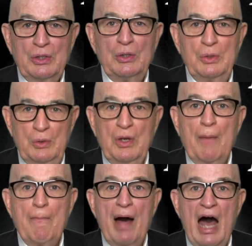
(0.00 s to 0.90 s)
who
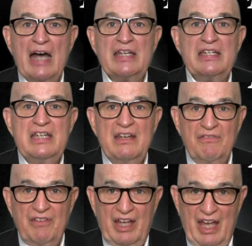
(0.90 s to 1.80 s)

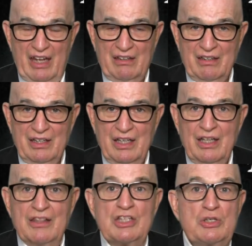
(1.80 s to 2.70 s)
pontificate
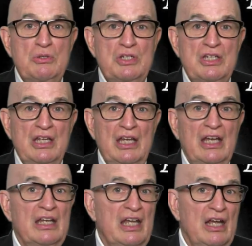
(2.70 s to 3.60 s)
that you see
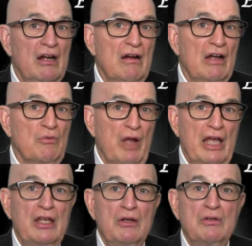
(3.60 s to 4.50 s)
and hear on
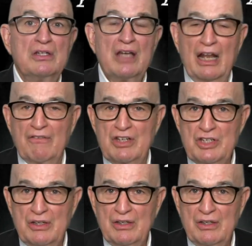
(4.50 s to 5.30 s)
radio and television,